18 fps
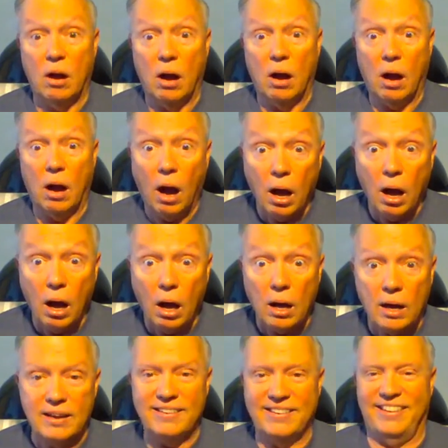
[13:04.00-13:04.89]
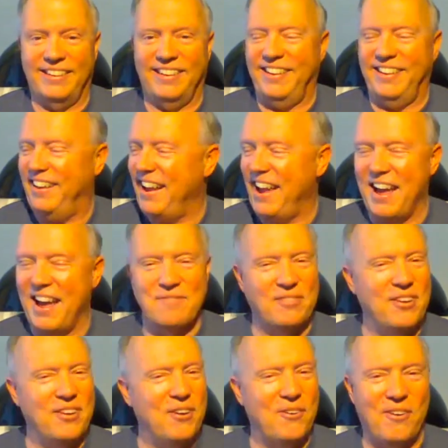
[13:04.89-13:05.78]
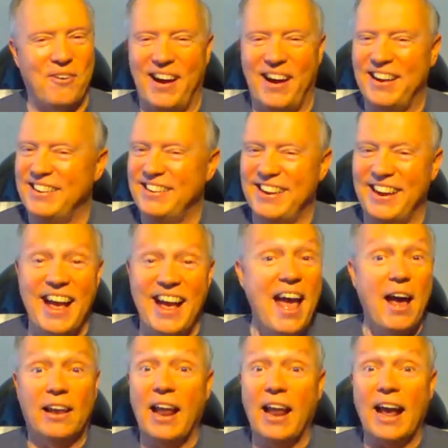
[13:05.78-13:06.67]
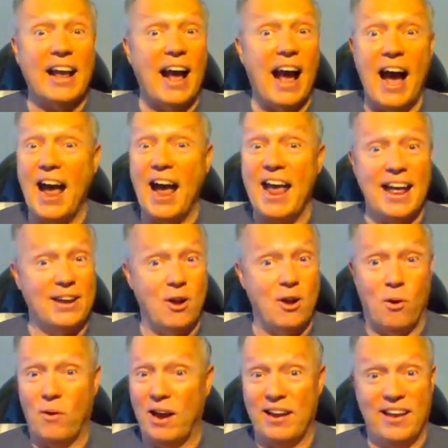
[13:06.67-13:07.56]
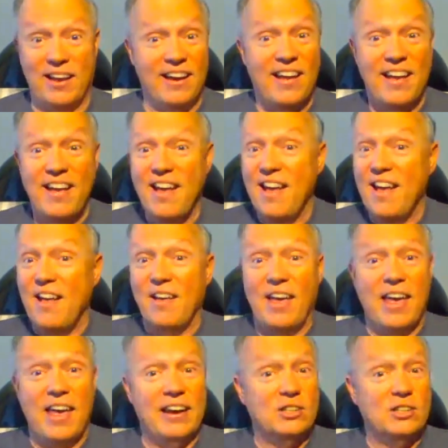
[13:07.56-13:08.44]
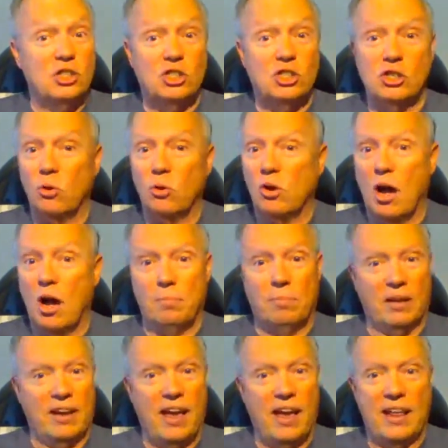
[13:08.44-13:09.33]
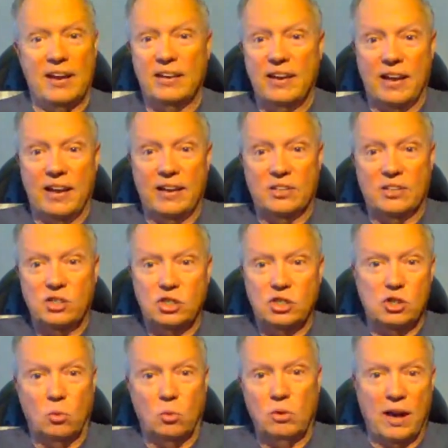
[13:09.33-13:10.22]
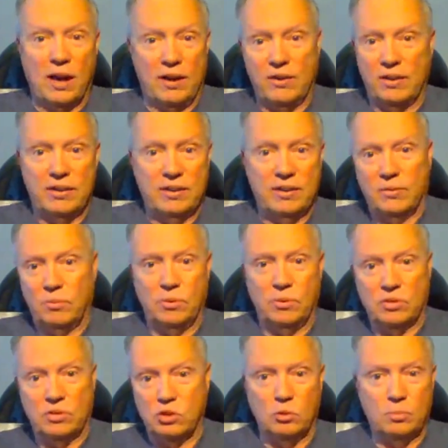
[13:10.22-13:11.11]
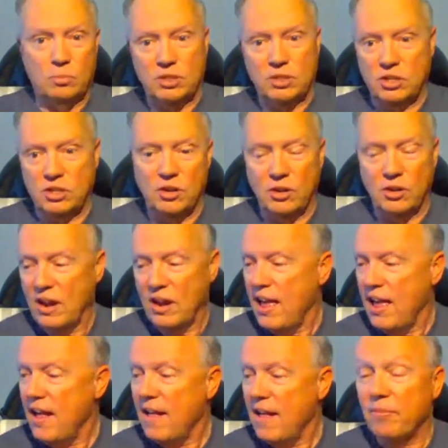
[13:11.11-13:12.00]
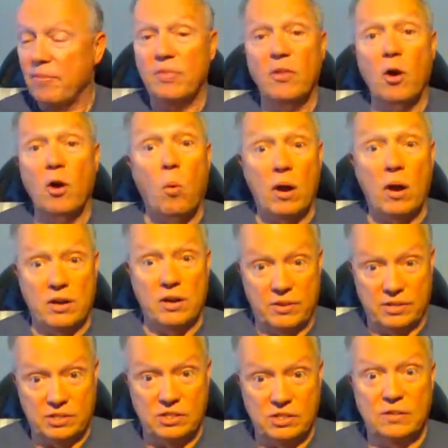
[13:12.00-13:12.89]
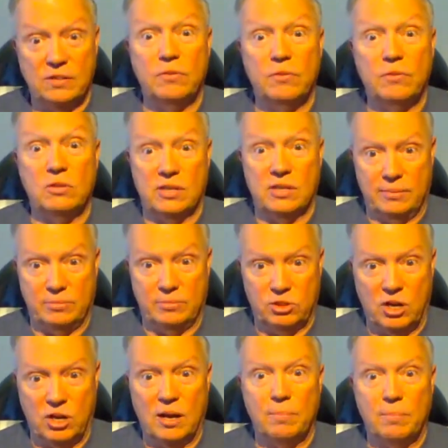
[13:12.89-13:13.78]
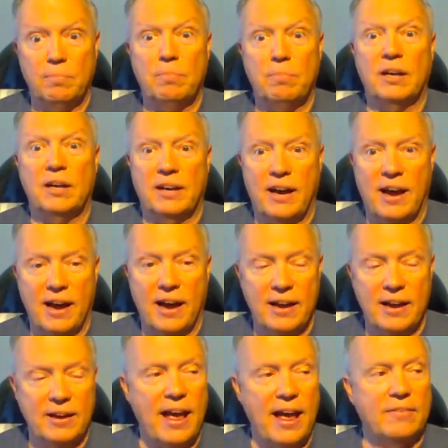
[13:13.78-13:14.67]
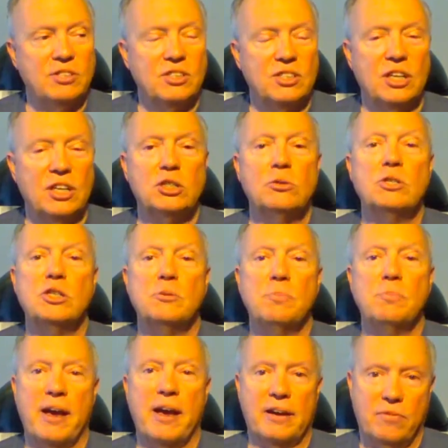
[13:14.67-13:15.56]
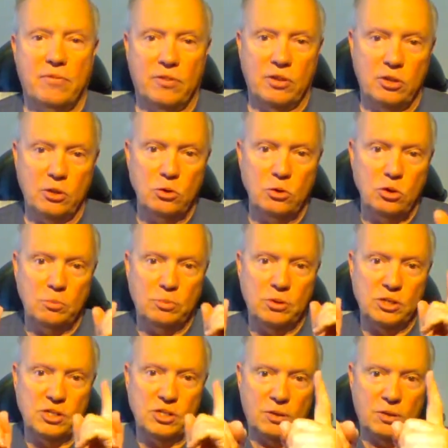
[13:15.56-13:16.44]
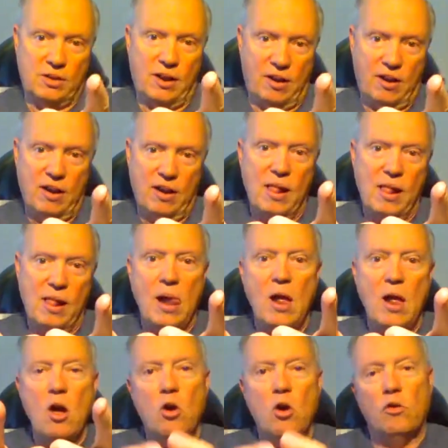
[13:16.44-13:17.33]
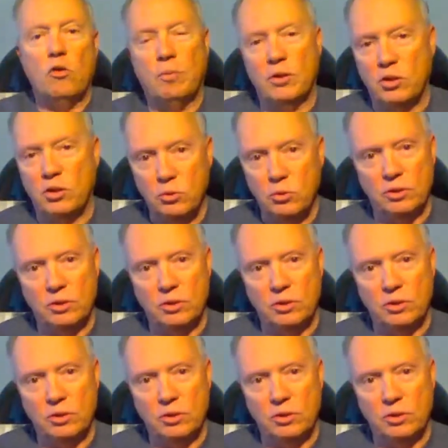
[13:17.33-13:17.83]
go, huh? I have no idea. Like I had no idea. It is so complicated, and it's so layered with so much to do. No wonder this is a full-time job. I have such respect for the YouTubers out there who've been